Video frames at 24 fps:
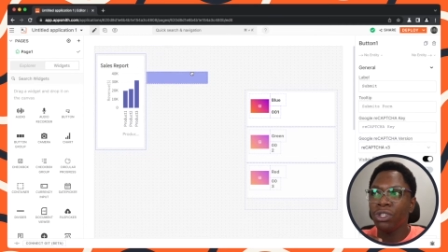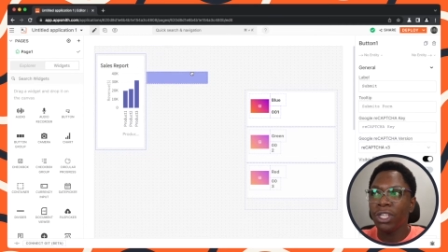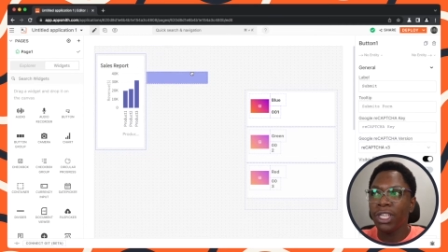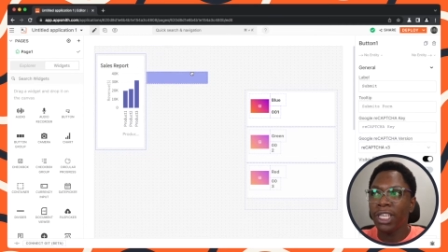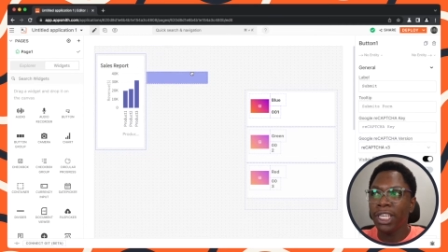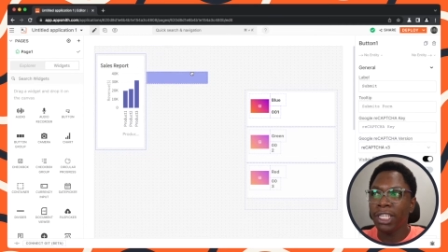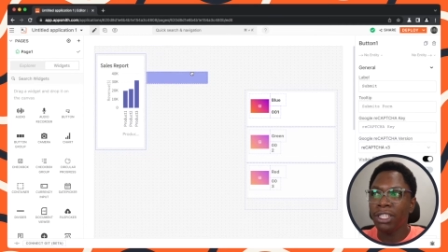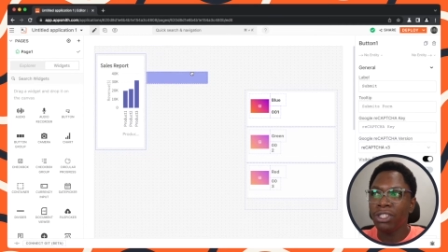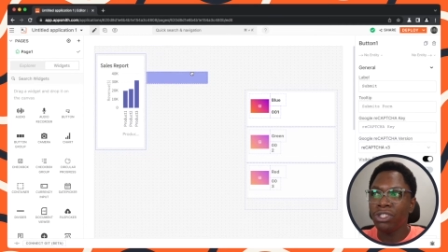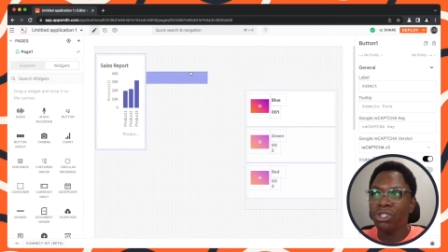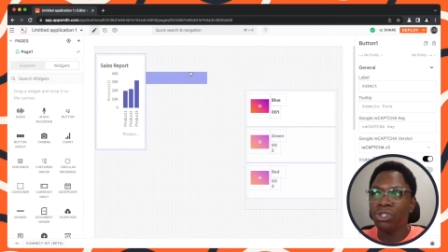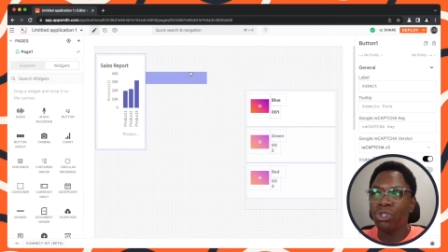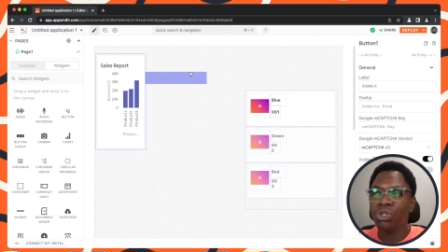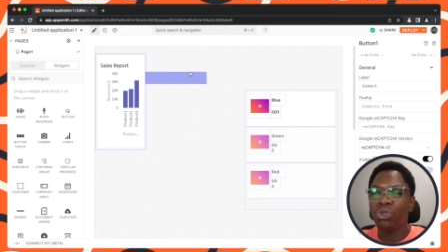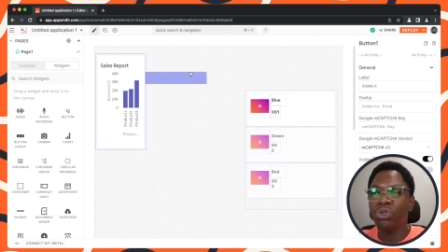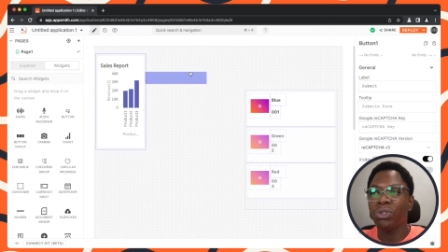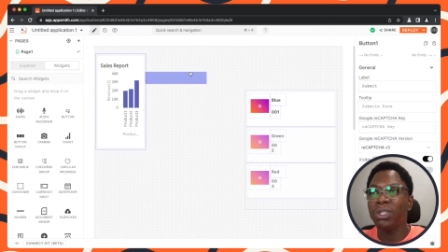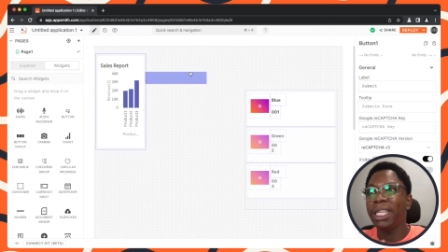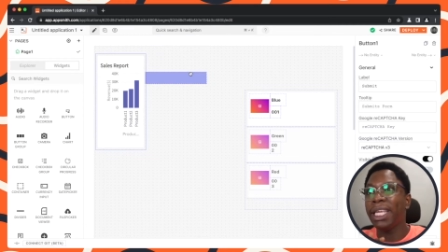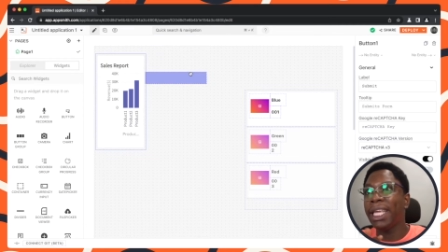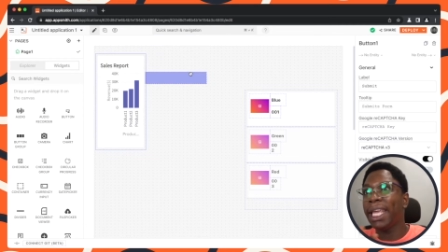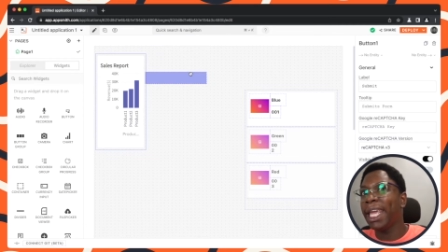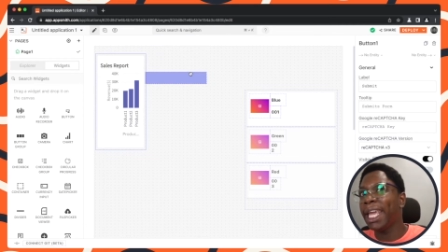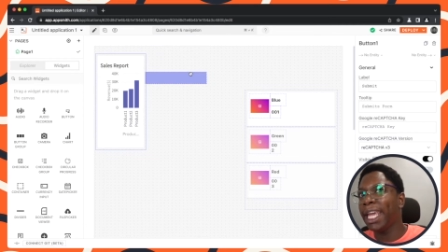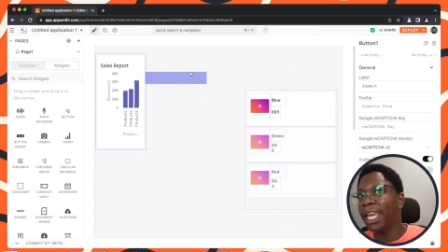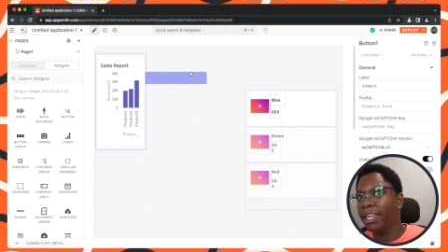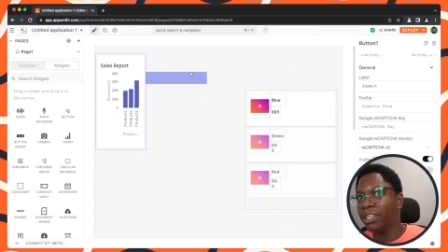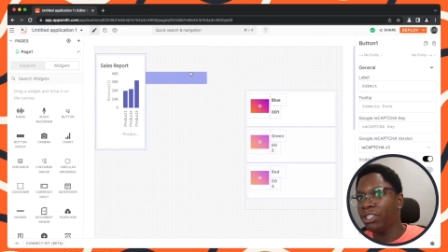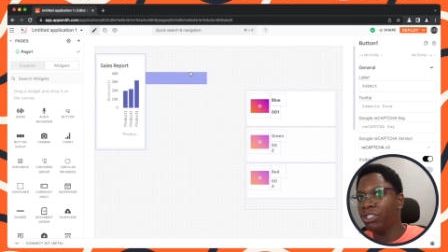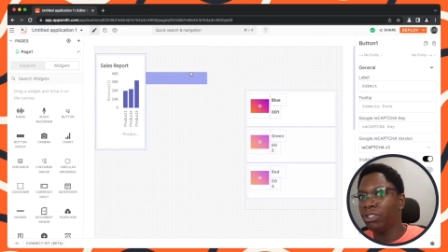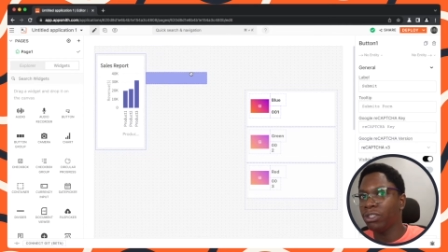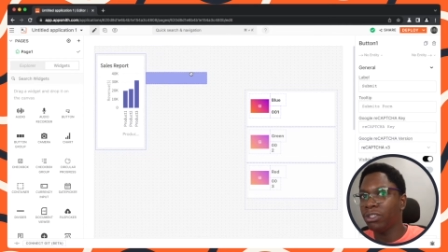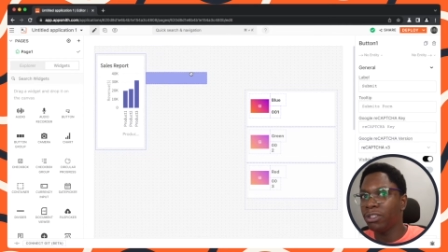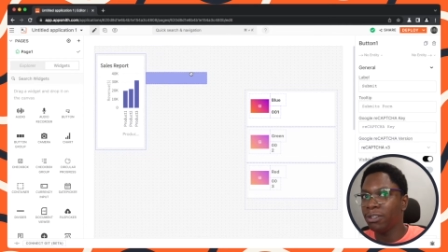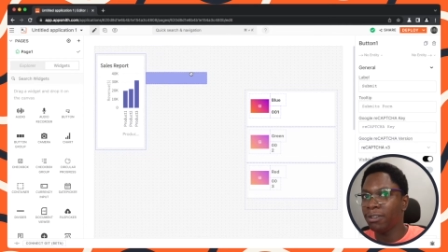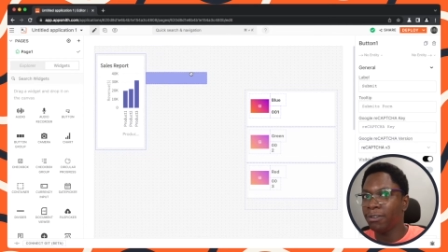it to the
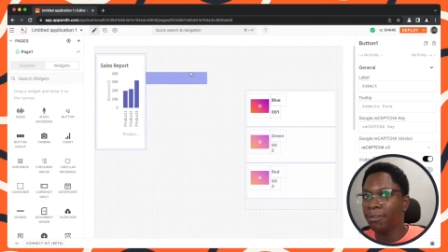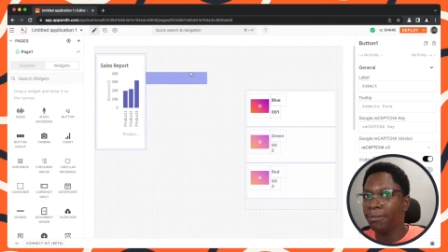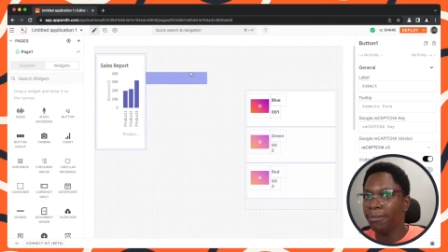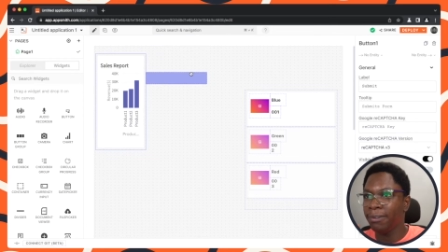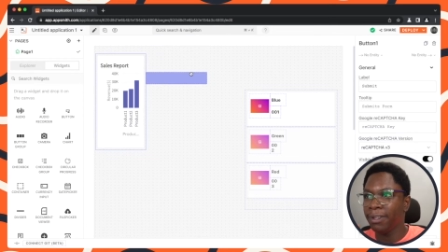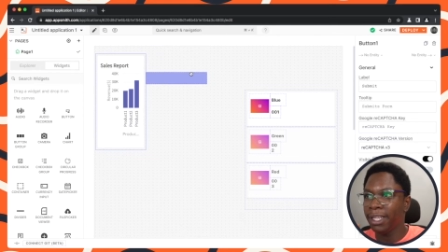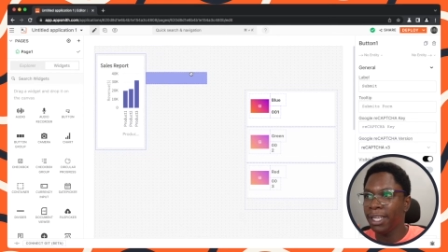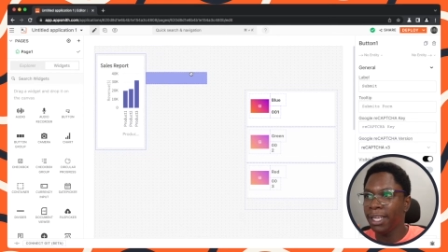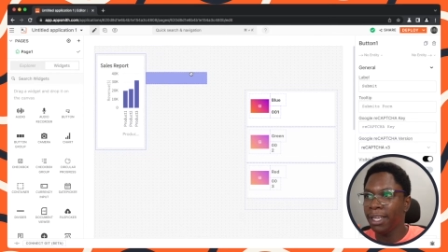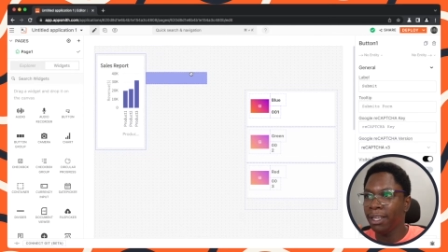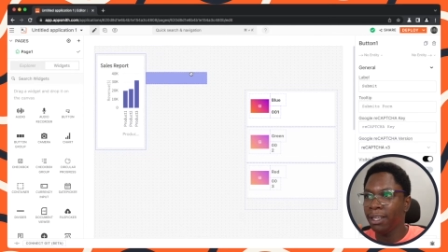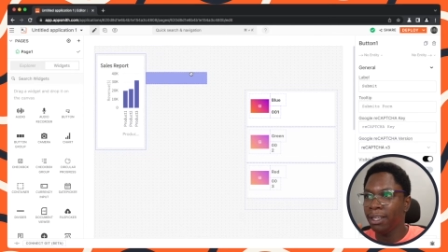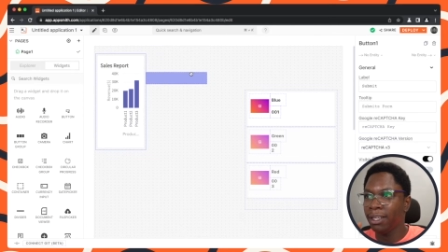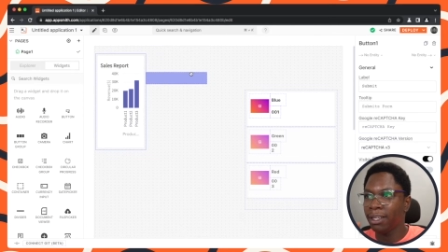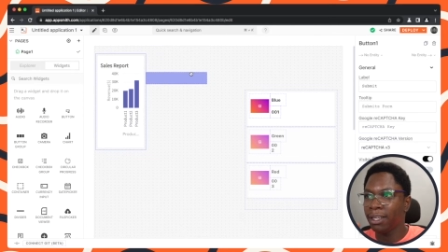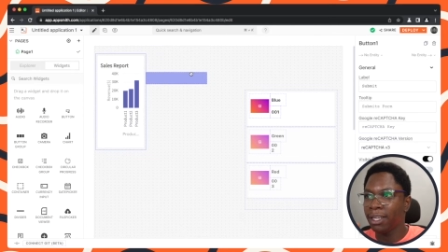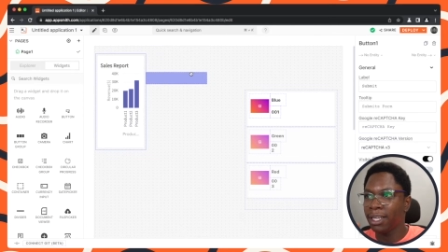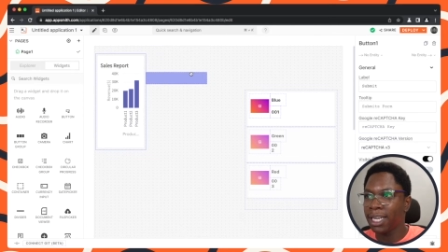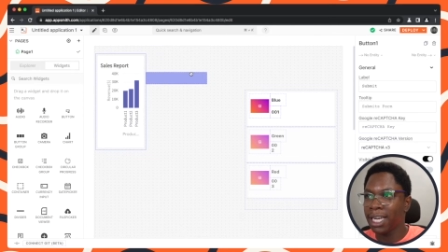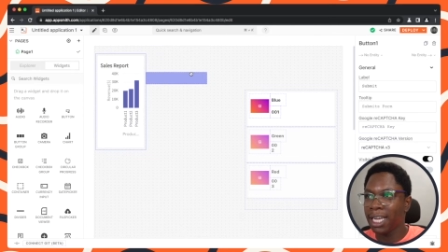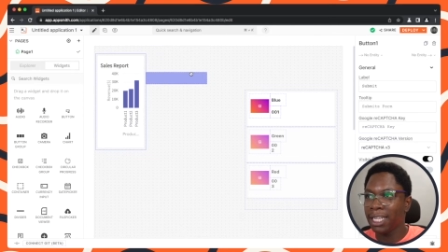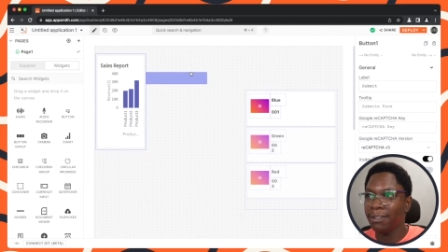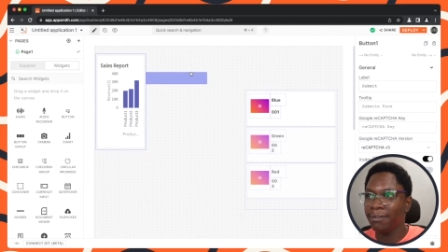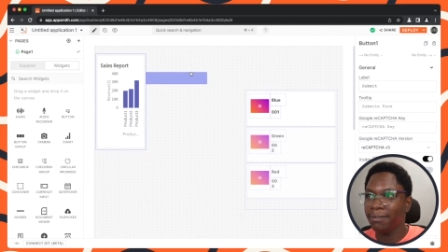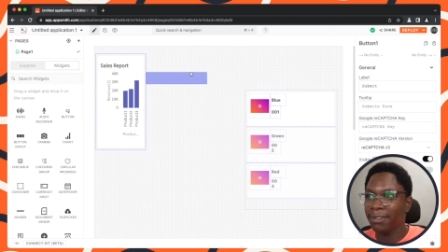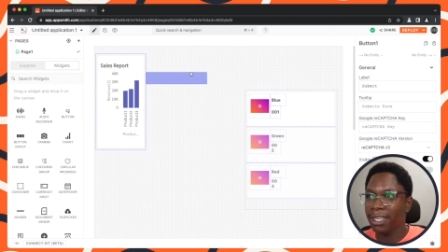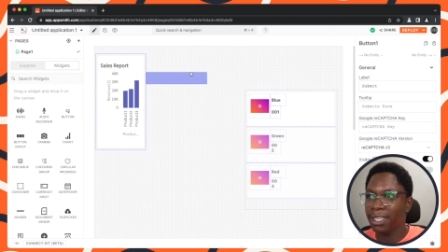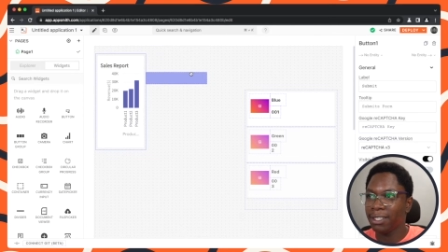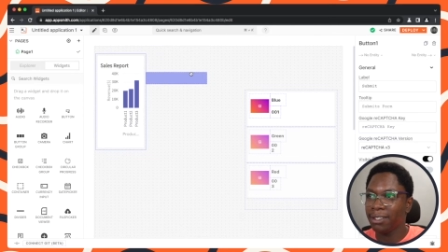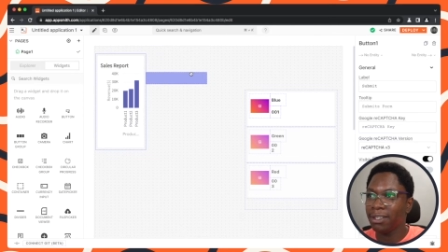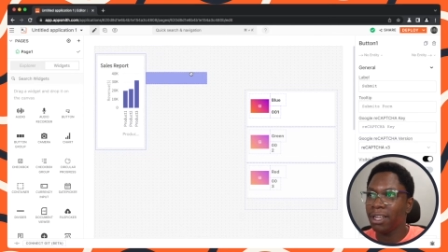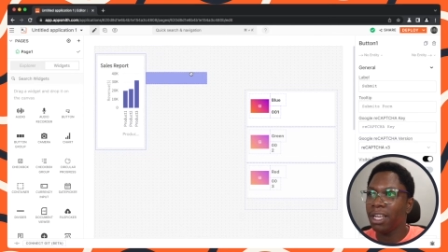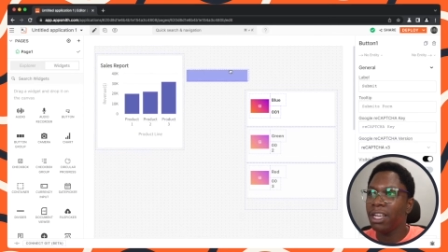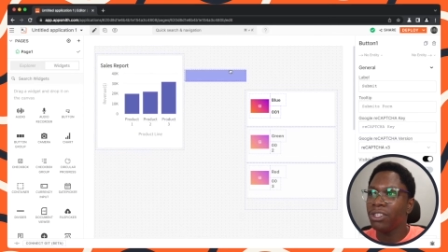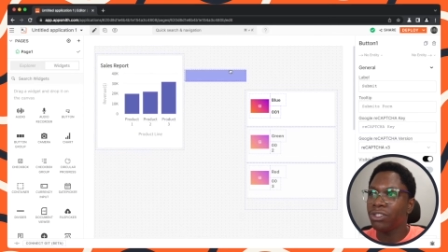edge of the canvas.